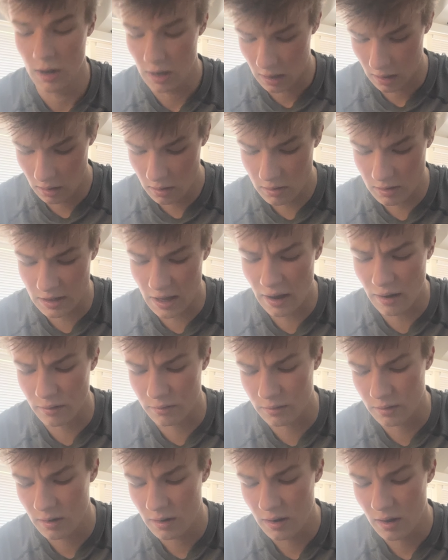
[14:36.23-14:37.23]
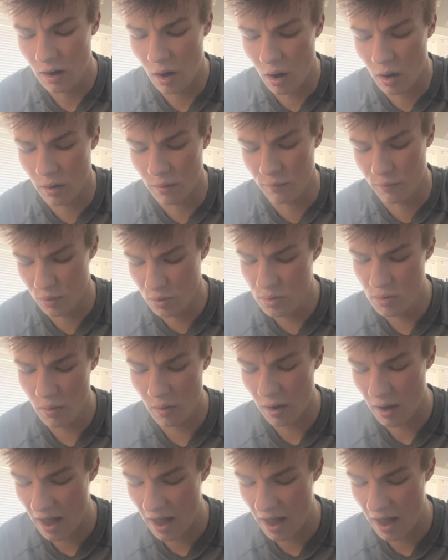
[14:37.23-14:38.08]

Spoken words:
Look down on who you